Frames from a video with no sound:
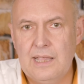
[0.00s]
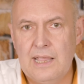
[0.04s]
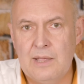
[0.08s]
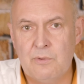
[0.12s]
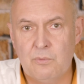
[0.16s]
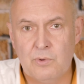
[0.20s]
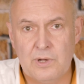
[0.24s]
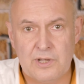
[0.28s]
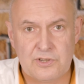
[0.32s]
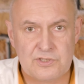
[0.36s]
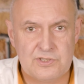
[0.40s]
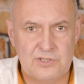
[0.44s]
It
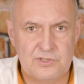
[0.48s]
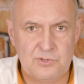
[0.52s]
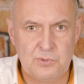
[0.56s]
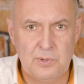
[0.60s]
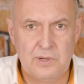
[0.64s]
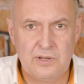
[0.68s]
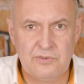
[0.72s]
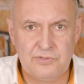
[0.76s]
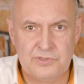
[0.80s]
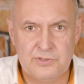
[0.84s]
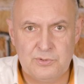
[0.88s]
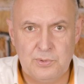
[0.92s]
works at
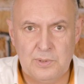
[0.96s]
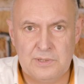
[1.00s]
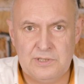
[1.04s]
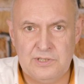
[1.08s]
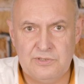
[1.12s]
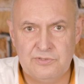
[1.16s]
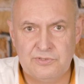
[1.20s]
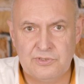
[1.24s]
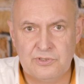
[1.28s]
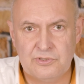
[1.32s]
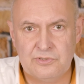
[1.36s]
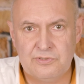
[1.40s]
12 and
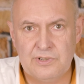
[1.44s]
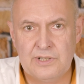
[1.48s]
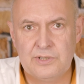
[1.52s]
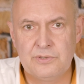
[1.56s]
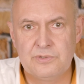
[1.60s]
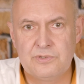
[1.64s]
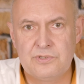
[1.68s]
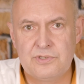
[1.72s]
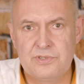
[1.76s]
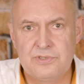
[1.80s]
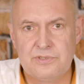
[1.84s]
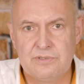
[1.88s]
24
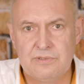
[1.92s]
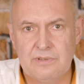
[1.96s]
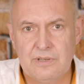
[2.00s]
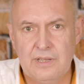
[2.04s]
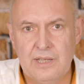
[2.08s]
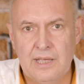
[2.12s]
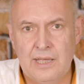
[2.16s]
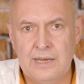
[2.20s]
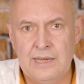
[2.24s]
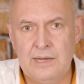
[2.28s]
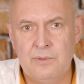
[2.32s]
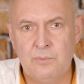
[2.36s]
volts,
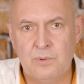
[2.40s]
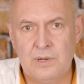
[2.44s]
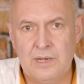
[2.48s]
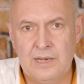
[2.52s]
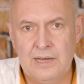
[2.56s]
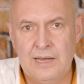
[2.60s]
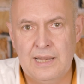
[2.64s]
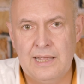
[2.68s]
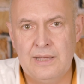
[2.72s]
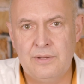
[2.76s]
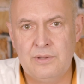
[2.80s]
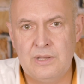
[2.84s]
and it will
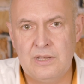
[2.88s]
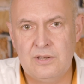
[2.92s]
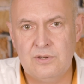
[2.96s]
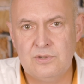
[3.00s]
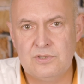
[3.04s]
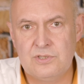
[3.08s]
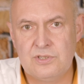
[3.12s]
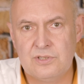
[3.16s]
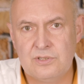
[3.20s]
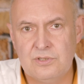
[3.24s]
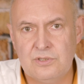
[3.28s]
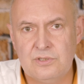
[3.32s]
allow you
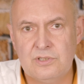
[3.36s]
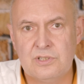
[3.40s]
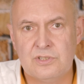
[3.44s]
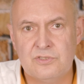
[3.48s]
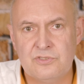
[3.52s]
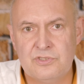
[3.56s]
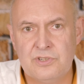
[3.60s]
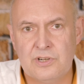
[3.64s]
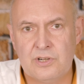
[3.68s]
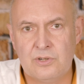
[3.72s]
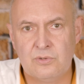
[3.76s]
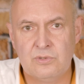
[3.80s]
to
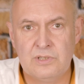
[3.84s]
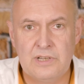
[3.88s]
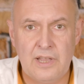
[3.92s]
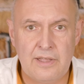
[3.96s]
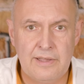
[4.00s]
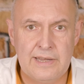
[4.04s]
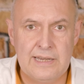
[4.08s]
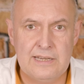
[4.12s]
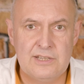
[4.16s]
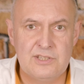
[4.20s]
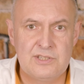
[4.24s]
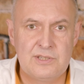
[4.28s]
control
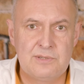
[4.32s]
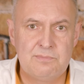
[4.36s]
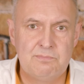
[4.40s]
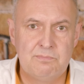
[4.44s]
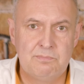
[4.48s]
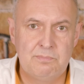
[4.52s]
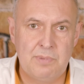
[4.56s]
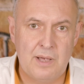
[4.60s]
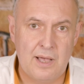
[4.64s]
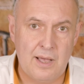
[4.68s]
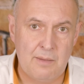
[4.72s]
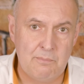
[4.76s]
lights,
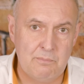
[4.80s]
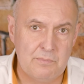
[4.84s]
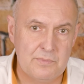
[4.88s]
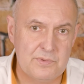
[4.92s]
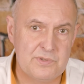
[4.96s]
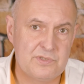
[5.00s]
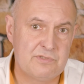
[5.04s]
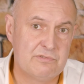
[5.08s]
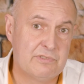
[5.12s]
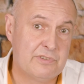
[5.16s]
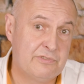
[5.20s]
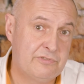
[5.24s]

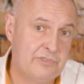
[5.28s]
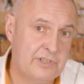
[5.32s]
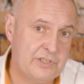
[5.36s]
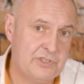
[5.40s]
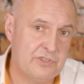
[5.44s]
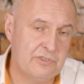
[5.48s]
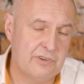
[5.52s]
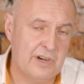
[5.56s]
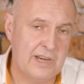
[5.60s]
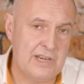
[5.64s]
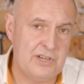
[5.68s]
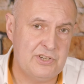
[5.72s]
pumps,
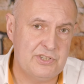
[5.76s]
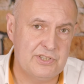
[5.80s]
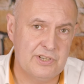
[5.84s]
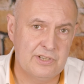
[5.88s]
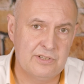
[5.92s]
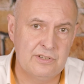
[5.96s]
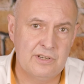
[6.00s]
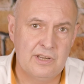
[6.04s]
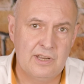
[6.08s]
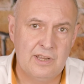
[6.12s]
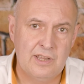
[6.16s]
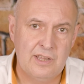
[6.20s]

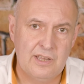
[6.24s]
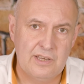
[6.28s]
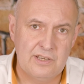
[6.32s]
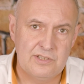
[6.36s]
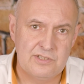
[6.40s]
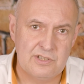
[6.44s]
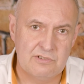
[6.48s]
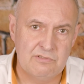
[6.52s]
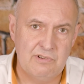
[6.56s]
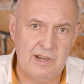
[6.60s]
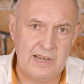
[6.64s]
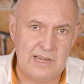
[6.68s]
refrigeration
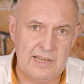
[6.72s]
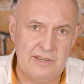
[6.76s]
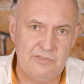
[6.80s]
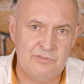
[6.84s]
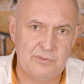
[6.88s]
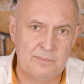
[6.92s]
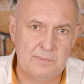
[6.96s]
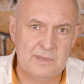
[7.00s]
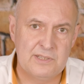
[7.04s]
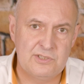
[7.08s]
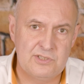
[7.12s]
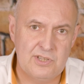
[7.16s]
directly
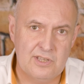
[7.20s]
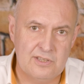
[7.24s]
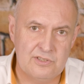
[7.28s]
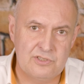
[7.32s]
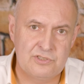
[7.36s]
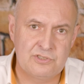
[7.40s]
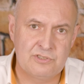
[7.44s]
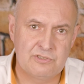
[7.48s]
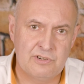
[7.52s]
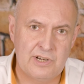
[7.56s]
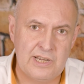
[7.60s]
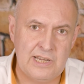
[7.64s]
from the
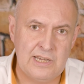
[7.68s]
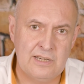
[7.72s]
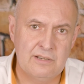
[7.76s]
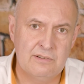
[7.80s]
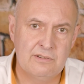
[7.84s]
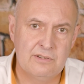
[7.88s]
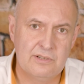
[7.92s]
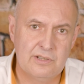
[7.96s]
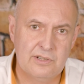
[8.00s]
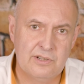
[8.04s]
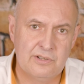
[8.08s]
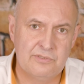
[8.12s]
touchscreen
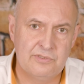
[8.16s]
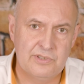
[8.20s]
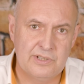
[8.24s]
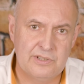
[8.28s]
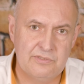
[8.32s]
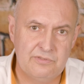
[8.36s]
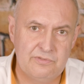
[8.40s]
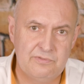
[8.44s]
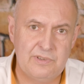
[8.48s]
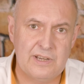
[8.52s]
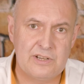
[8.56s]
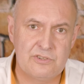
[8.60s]
of a
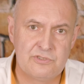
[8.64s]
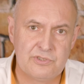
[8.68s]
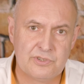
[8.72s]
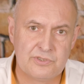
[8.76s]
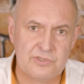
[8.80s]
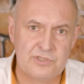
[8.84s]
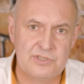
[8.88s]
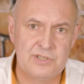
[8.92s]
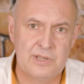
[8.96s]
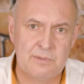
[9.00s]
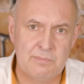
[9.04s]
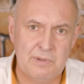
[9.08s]

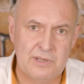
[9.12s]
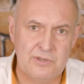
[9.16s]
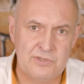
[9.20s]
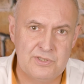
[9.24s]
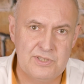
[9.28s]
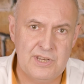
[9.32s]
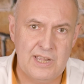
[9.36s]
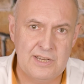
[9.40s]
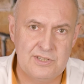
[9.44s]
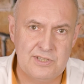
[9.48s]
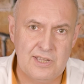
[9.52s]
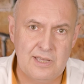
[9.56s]
Victron servo
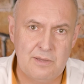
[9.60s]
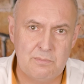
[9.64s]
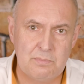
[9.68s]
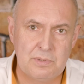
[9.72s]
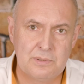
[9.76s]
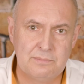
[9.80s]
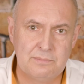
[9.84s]
setup.